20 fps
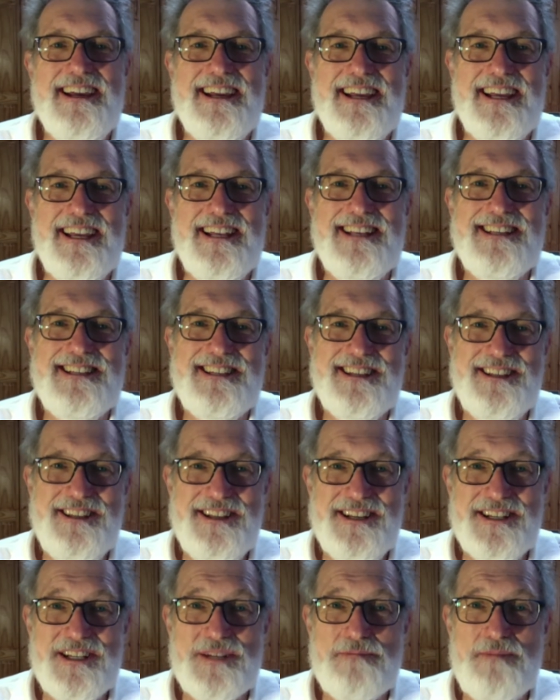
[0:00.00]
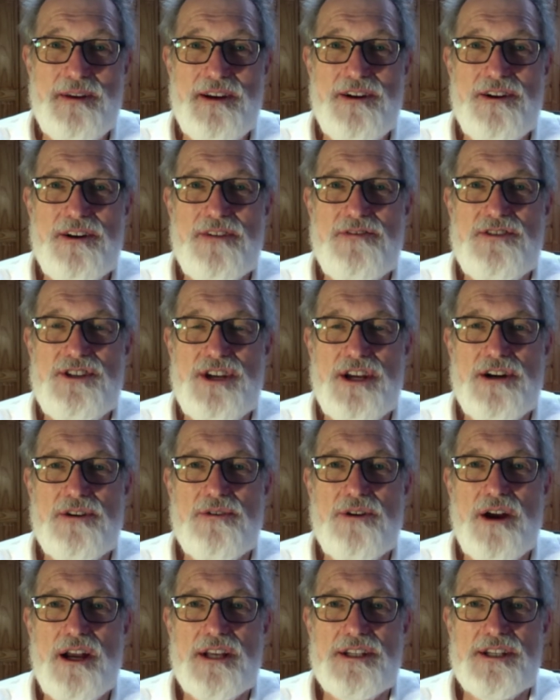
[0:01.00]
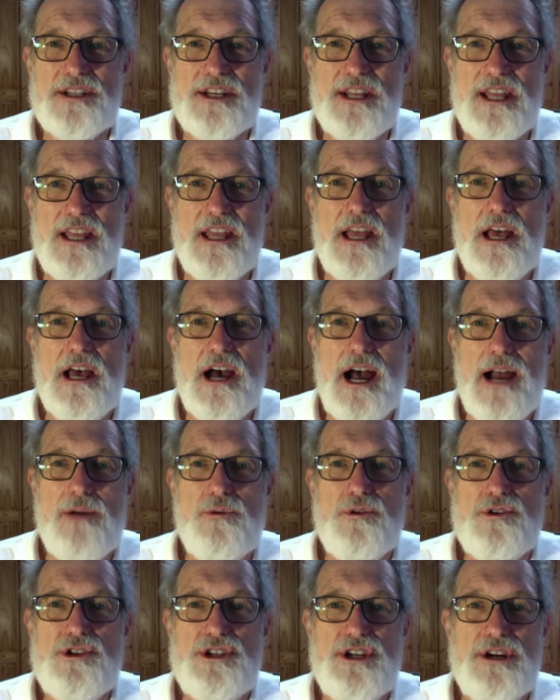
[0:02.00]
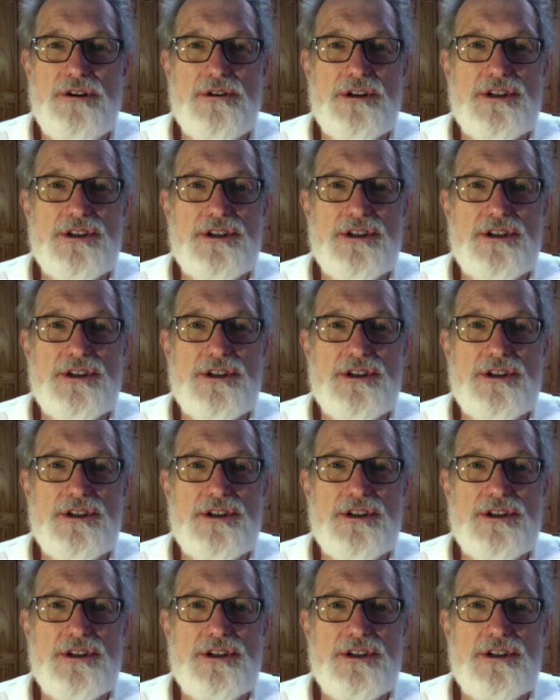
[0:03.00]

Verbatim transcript: It is in this spirit of generosity I will share a